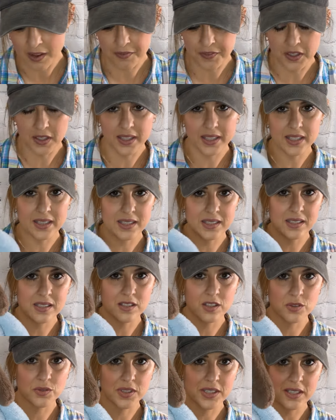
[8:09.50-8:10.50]
feel like this
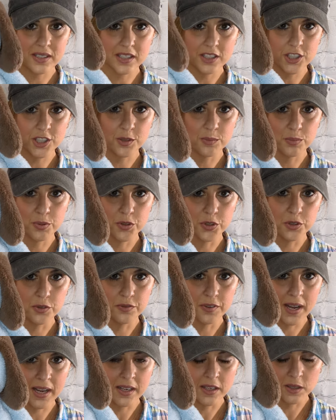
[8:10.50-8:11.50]
is a
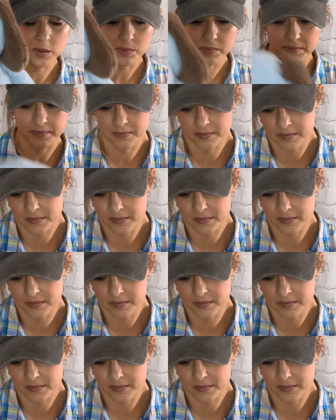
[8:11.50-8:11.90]
recession-proof item.